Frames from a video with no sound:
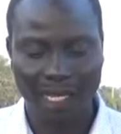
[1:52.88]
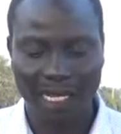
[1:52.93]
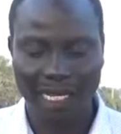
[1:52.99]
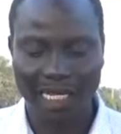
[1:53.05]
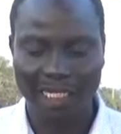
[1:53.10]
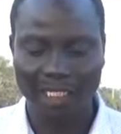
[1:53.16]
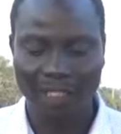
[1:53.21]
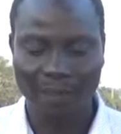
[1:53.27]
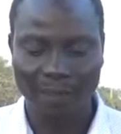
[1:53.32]

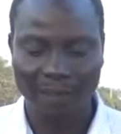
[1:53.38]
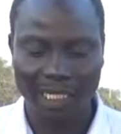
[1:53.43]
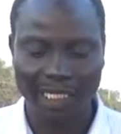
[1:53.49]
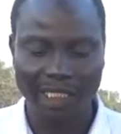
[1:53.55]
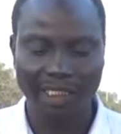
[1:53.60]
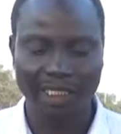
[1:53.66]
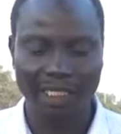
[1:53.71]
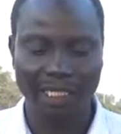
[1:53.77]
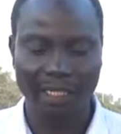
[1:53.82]
the
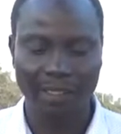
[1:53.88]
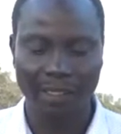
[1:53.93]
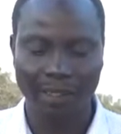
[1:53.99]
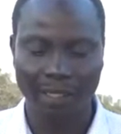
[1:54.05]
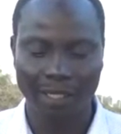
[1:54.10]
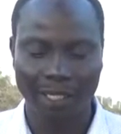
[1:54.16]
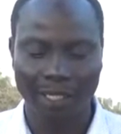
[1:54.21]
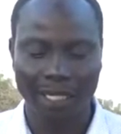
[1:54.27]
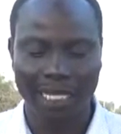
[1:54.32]

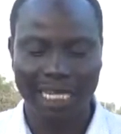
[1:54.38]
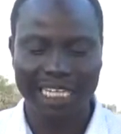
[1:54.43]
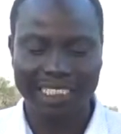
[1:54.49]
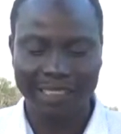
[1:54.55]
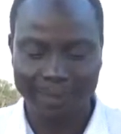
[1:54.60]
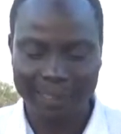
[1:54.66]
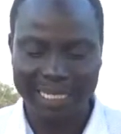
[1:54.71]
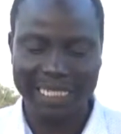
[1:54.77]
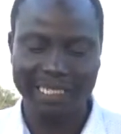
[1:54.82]
operational
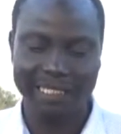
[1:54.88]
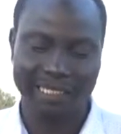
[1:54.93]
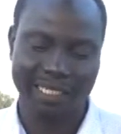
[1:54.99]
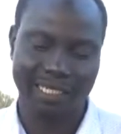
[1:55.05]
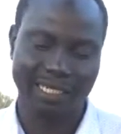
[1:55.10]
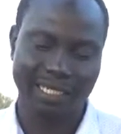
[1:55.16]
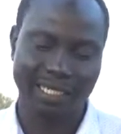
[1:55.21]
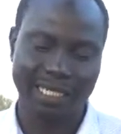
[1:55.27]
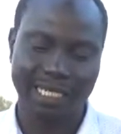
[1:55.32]

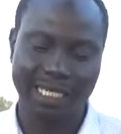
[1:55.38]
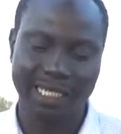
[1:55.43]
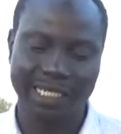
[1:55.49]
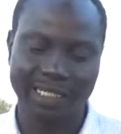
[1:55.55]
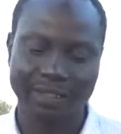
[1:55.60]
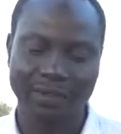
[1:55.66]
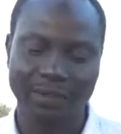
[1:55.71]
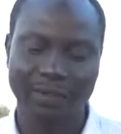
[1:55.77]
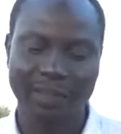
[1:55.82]
expenditure
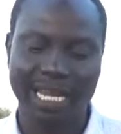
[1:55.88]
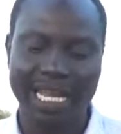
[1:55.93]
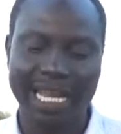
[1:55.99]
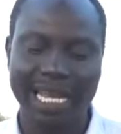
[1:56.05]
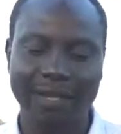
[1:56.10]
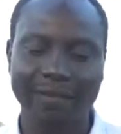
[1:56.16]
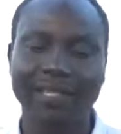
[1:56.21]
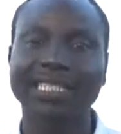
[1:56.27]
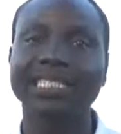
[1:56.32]
is
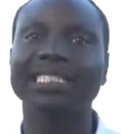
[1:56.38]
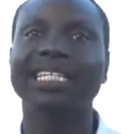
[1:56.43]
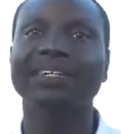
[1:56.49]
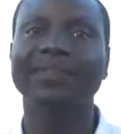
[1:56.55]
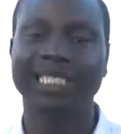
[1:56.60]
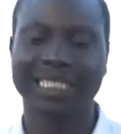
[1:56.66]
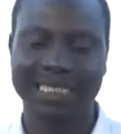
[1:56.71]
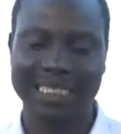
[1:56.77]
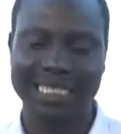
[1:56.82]

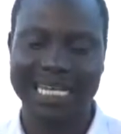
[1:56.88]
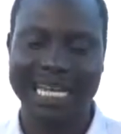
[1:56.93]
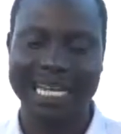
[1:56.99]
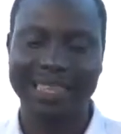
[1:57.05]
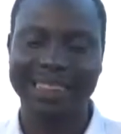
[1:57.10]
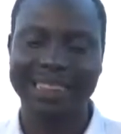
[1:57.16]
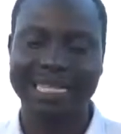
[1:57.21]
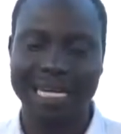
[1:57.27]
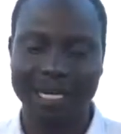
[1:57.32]

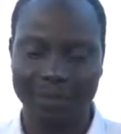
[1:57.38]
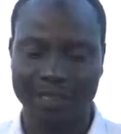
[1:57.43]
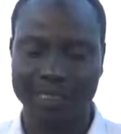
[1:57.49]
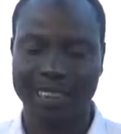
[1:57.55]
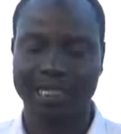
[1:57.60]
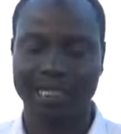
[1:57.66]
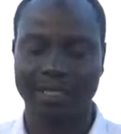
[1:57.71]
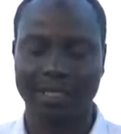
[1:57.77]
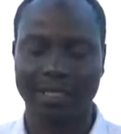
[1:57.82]

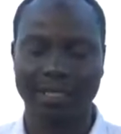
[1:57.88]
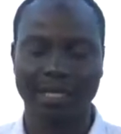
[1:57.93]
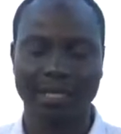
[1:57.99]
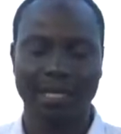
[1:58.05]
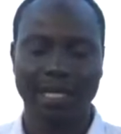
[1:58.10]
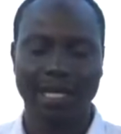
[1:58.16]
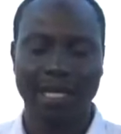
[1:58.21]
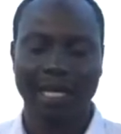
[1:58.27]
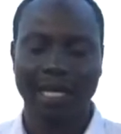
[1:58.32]
379,000,
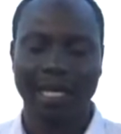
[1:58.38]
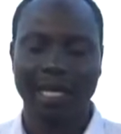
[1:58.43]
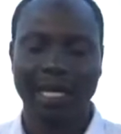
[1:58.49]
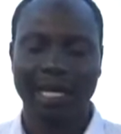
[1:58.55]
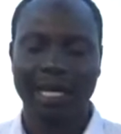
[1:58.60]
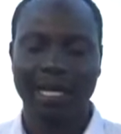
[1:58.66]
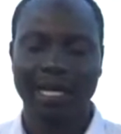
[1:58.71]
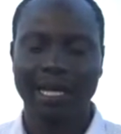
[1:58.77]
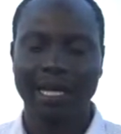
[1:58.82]

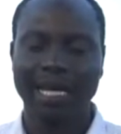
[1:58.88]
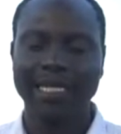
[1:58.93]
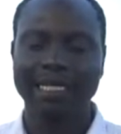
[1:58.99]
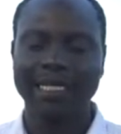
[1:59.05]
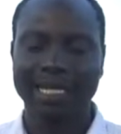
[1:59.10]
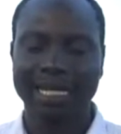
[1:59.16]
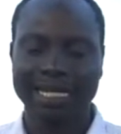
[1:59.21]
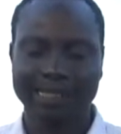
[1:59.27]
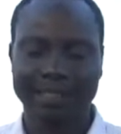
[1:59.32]

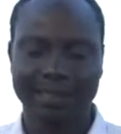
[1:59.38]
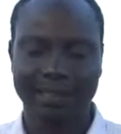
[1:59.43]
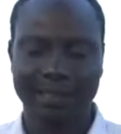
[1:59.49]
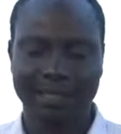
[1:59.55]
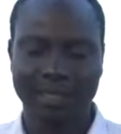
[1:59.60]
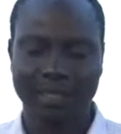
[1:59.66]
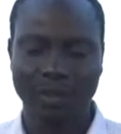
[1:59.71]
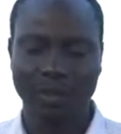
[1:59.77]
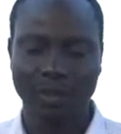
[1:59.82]
and the
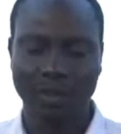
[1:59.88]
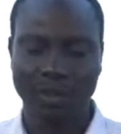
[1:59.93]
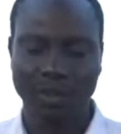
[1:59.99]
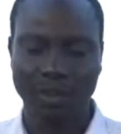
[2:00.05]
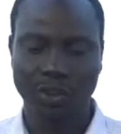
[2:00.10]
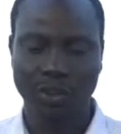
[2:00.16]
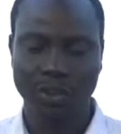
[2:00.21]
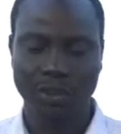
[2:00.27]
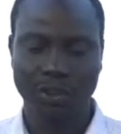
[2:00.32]
rest
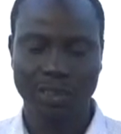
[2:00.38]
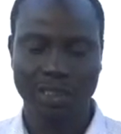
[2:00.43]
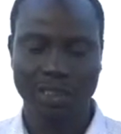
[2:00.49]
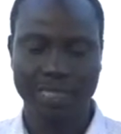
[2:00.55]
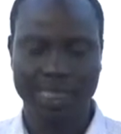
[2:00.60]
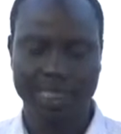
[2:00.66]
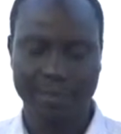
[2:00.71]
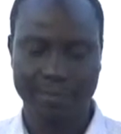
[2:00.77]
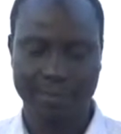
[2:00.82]
was
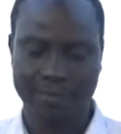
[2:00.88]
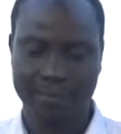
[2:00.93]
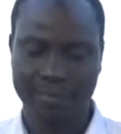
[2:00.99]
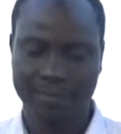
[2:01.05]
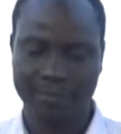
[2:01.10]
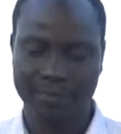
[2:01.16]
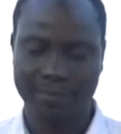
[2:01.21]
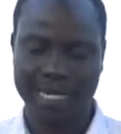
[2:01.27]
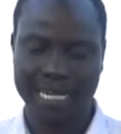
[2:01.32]
used
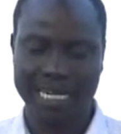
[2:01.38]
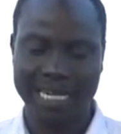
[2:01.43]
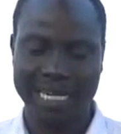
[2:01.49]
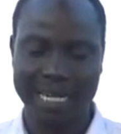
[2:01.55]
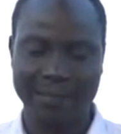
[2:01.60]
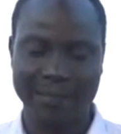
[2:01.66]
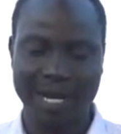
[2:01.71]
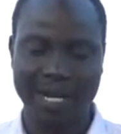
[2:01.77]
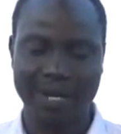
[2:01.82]
by
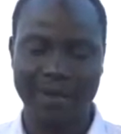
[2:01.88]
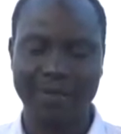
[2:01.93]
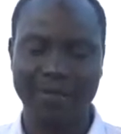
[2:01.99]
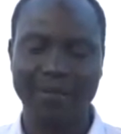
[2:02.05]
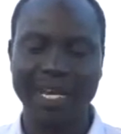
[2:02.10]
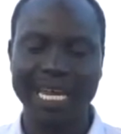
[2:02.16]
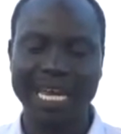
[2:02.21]
the amount of